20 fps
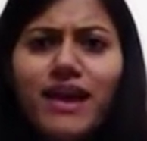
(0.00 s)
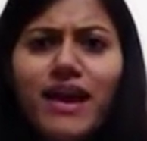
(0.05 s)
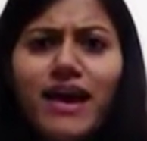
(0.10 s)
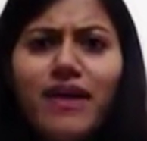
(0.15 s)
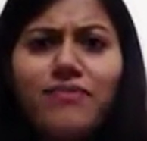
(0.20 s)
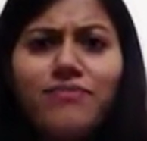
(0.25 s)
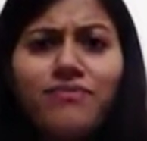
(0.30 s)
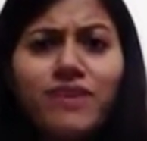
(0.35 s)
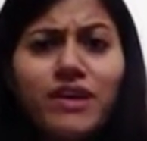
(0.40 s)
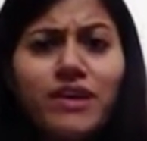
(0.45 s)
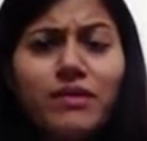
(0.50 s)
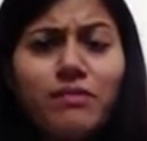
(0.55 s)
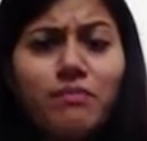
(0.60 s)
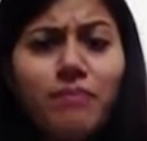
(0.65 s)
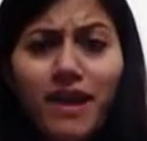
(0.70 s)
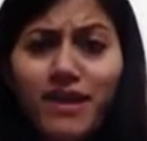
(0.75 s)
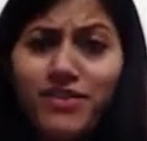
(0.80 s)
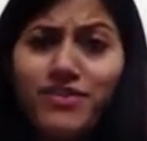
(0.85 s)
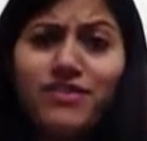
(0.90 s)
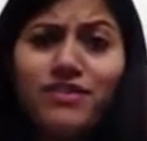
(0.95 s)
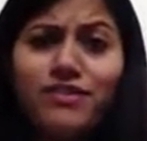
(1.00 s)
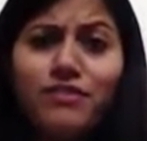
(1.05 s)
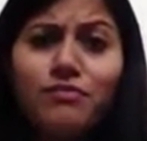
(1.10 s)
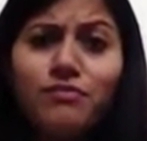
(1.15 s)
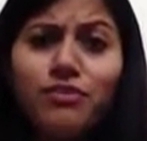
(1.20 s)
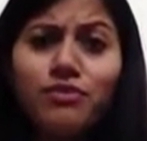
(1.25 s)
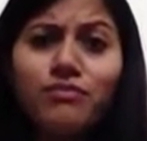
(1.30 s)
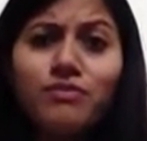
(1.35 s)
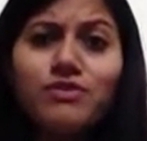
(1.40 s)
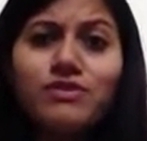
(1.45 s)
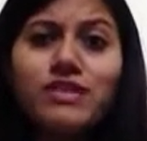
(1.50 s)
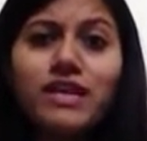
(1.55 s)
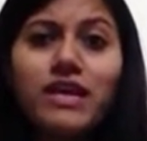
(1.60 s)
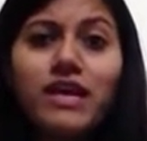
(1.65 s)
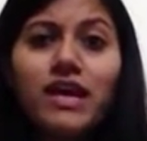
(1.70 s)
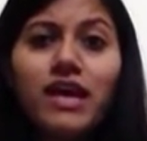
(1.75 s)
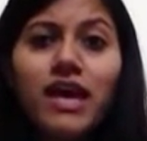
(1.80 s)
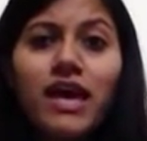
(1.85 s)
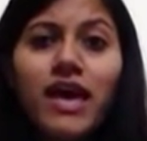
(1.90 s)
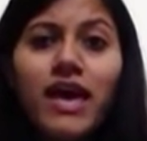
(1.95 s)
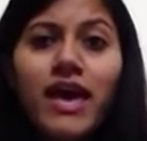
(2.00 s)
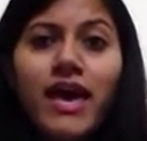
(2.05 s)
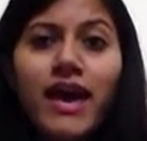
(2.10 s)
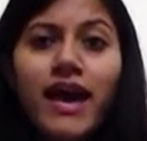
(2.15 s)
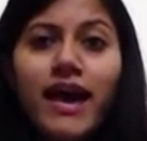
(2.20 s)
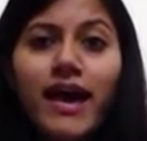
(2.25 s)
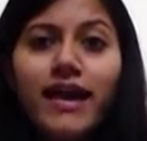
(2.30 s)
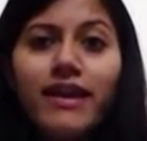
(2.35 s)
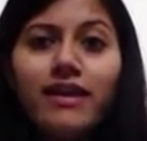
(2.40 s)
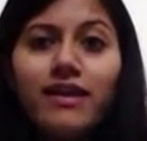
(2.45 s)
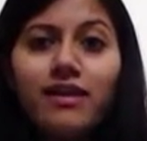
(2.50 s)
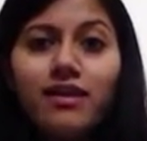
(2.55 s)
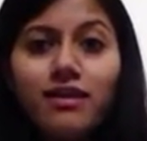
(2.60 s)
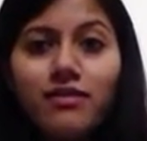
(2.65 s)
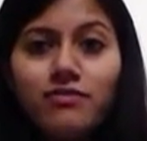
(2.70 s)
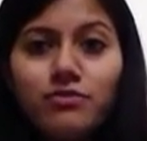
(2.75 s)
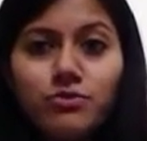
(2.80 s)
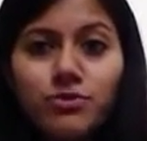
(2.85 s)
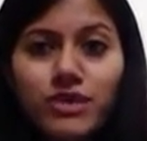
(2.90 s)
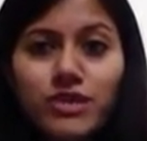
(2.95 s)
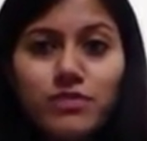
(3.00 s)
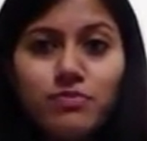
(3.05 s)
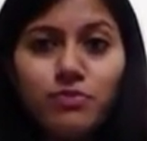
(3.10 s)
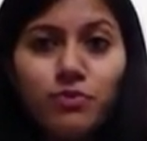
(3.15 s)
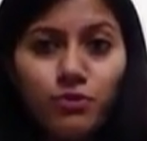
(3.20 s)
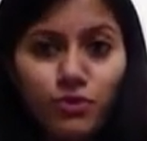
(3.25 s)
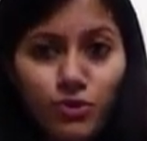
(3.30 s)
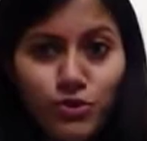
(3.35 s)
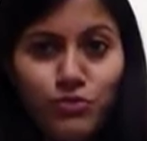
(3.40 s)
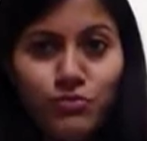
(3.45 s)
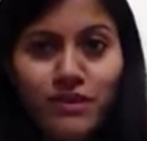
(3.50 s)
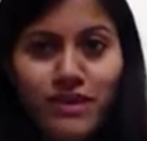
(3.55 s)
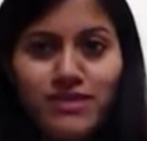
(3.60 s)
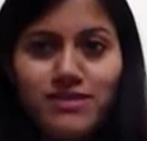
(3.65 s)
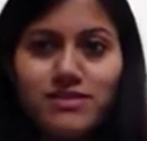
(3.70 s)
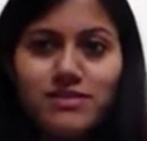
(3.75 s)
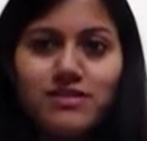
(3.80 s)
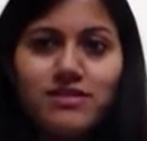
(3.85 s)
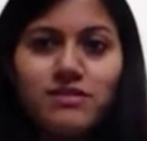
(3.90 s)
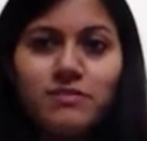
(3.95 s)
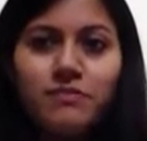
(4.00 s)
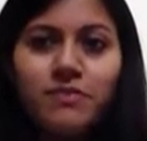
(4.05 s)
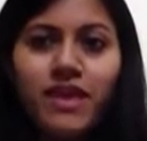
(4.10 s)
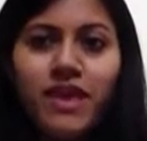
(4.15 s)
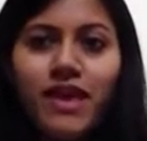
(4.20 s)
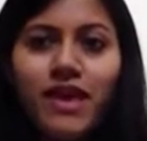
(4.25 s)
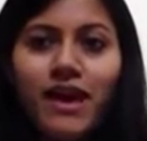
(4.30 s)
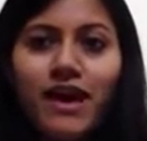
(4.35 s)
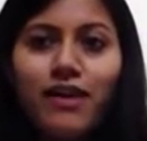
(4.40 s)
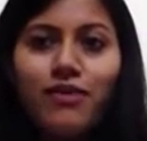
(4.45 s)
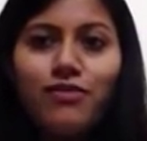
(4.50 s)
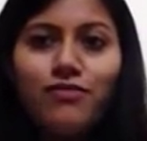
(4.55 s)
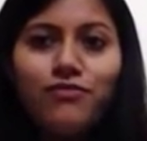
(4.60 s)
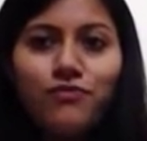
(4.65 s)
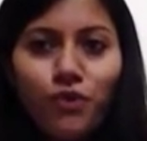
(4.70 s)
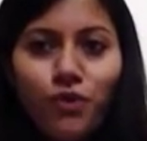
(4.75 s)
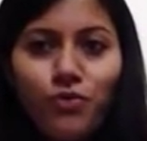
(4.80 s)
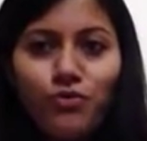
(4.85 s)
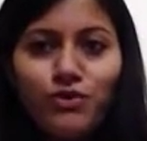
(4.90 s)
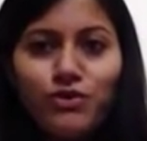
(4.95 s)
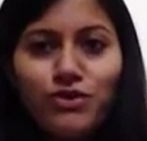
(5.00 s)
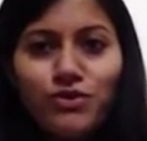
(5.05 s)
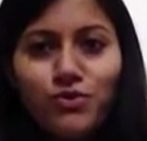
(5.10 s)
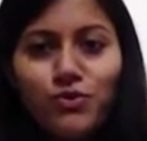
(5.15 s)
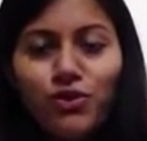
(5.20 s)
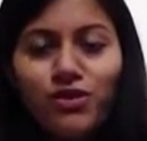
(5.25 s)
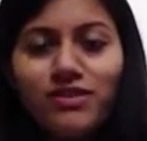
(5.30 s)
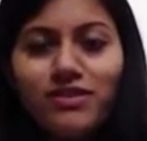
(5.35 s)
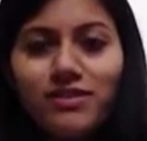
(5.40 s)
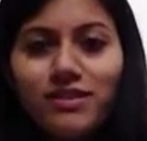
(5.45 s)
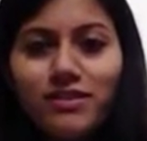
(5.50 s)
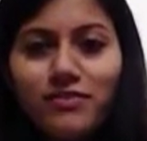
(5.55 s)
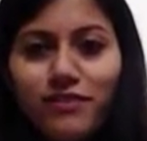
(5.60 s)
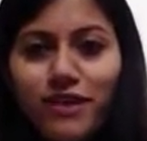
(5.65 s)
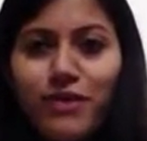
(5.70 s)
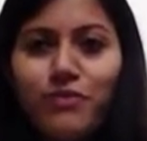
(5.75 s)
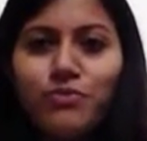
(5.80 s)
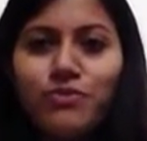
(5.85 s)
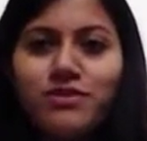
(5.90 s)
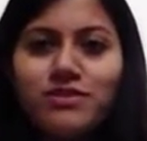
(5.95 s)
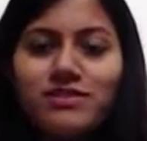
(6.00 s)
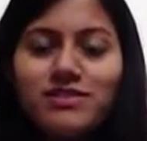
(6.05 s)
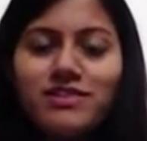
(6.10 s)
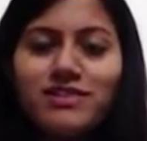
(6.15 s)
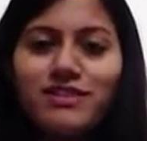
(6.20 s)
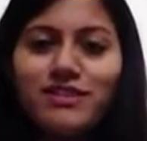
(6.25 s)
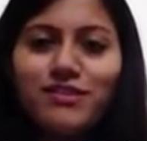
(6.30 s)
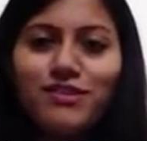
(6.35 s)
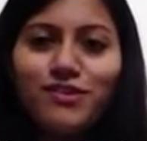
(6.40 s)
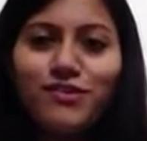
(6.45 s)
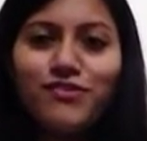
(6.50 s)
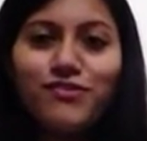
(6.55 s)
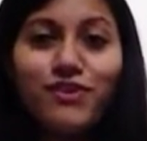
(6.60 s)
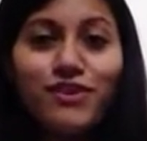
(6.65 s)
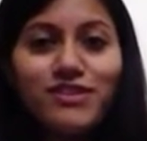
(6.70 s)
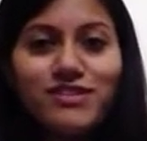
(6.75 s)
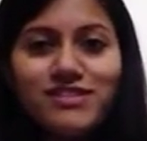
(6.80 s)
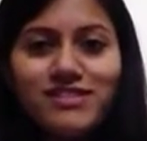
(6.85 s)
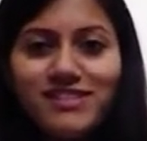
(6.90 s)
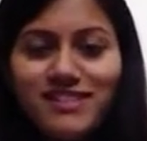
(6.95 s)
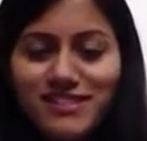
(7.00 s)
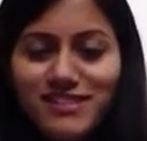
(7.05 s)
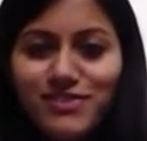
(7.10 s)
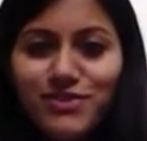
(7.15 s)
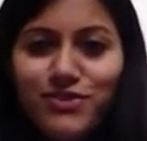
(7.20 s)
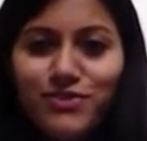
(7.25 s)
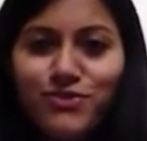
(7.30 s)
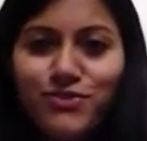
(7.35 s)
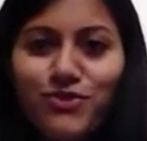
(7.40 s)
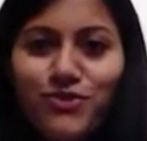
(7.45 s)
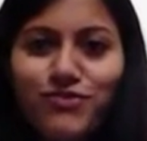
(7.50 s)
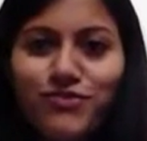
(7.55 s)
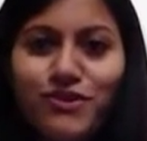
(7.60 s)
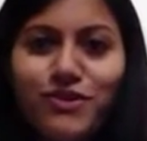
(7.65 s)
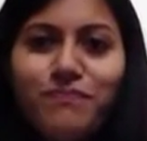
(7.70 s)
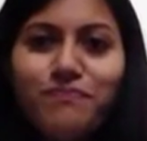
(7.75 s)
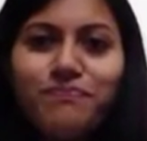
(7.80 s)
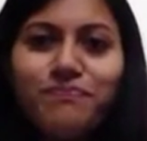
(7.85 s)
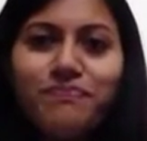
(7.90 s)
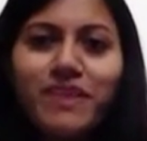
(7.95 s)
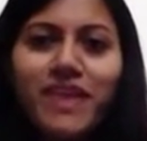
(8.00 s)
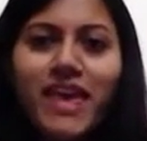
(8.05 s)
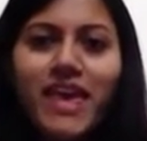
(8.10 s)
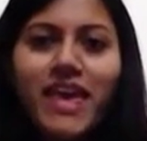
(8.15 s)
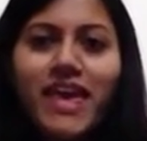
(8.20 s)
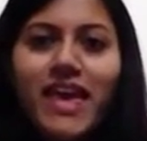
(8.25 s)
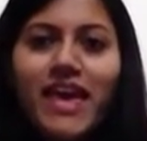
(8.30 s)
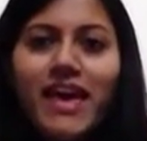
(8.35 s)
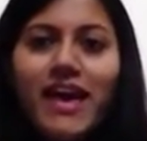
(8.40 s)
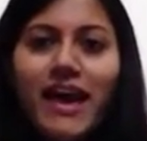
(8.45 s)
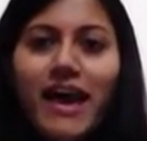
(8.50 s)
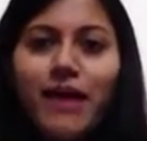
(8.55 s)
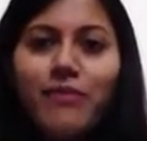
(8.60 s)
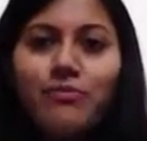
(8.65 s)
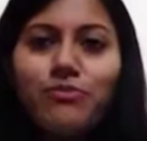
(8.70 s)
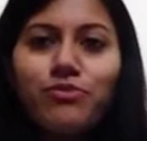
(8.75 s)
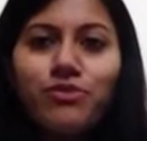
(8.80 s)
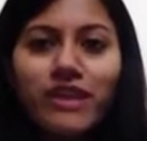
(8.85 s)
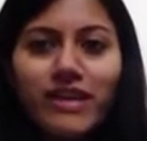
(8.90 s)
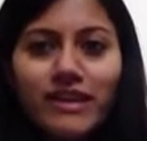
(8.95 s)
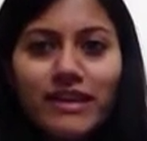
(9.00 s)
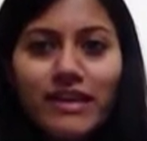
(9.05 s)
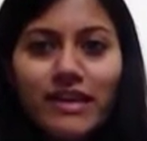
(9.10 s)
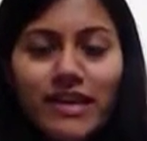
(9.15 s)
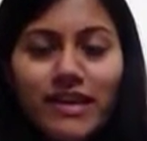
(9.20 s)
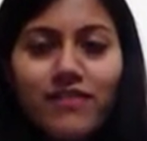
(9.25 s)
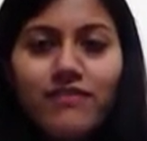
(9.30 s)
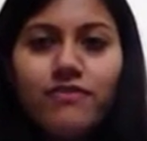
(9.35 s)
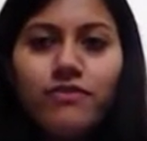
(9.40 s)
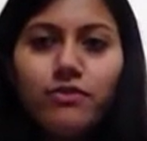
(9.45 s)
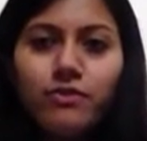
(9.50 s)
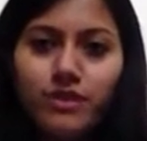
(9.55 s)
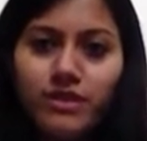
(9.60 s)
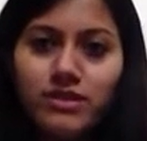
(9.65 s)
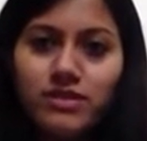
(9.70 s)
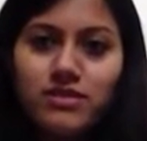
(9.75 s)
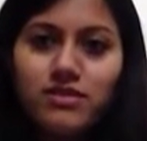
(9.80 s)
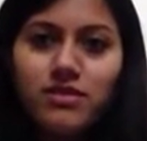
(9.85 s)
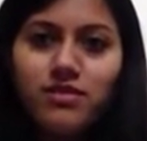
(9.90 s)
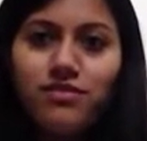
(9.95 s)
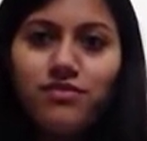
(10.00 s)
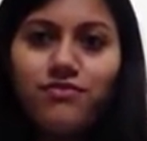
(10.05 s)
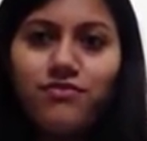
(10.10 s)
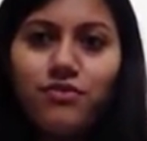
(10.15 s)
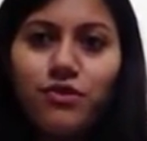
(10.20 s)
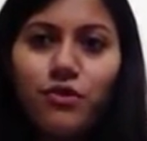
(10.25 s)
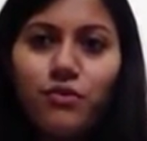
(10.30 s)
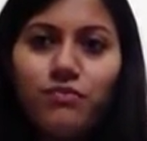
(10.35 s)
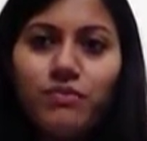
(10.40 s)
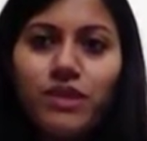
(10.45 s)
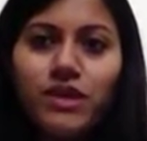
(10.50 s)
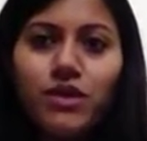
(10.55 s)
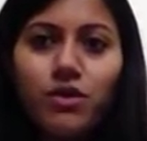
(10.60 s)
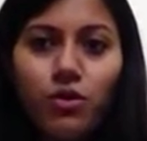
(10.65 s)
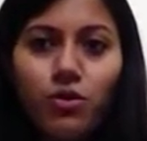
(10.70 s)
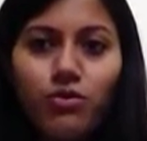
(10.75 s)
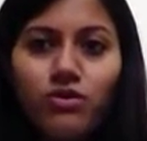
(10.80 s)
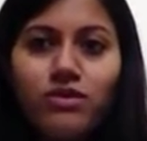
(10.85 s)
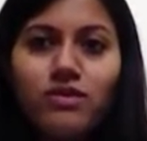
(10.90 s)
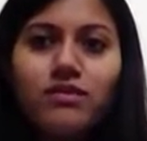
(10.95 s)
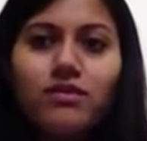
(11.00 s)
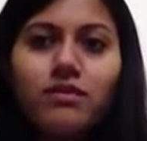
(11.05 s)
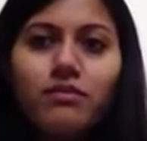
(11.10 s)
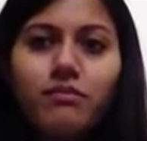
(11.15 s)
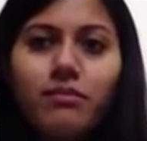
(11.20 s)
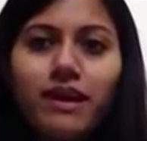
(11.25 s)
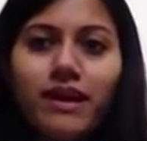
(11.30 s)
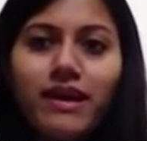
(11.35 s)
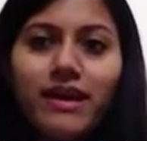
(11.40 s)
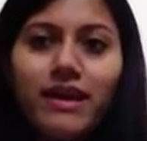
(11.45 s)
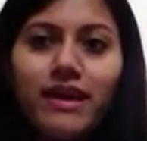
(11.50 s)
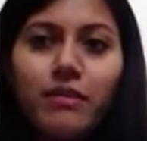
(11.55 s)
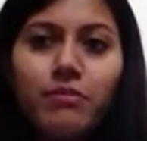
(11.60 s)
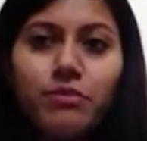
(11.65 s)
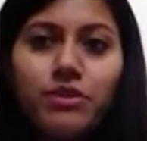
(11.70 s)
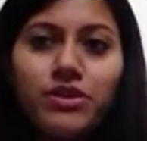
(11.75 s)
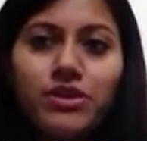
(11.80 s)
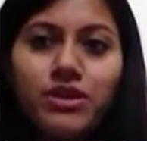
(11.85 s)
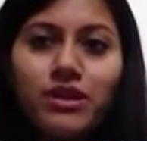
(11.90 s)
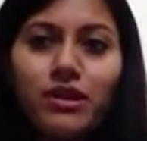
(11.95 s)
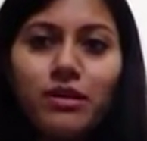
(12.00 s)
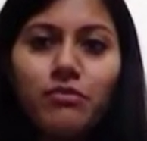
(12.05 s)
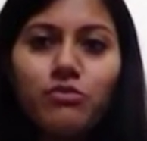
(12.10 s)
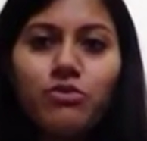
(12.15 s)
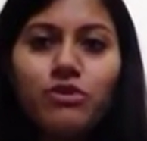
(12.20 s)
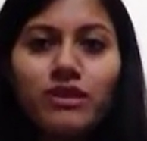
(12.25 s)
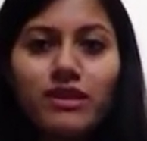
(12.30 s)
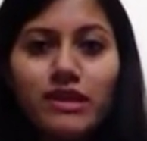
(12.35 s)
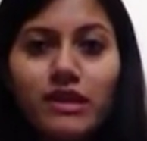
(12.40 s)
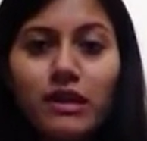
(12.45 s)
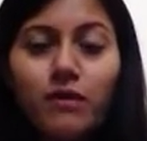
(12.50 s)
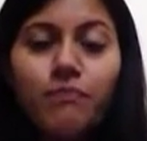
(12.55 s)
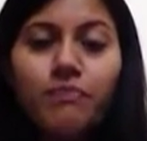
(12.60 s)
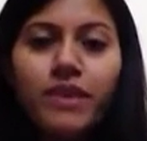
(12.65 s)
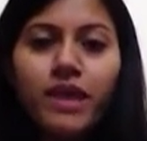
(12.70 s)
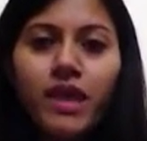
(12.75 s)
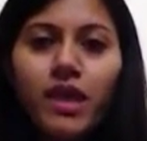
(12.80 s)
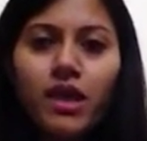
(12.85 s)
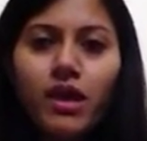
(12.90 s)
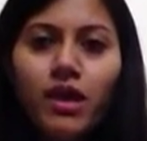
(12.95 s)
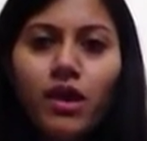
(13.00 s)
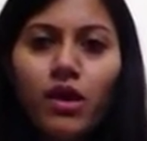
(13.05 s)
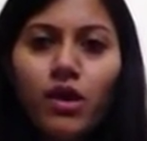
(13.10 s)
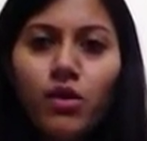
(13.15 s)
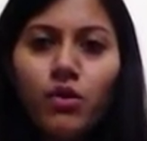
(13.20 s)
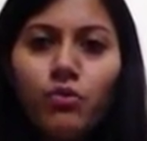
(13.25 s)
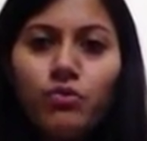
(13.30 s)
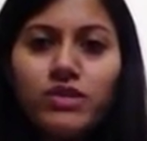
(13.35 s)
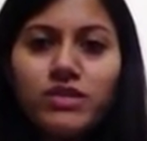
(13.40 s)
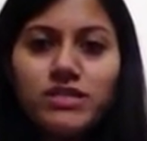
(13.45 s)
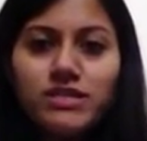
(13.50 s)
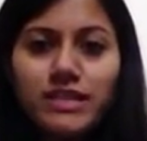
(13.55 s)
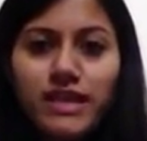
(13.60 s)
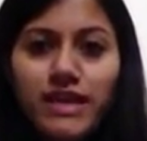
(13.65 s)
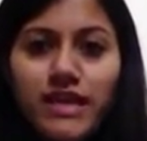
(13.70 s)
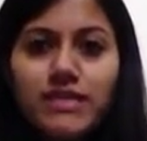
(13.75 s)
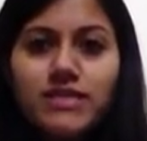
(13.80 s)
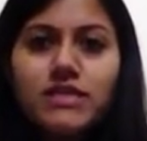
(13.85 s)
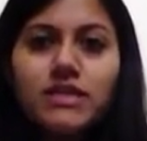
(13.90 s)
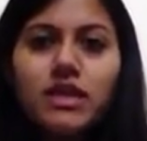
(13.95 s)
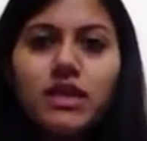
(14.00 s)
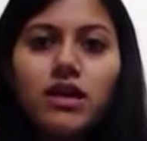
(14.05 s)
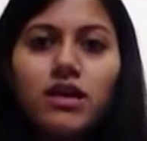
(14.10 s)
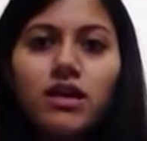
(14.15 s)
I'm very passionate about music and love to explore new places. I look forward to what the vibrant city of Austin has got to offer. I'm greatly influenced from the quote by APJ Abdul Kalam, which says,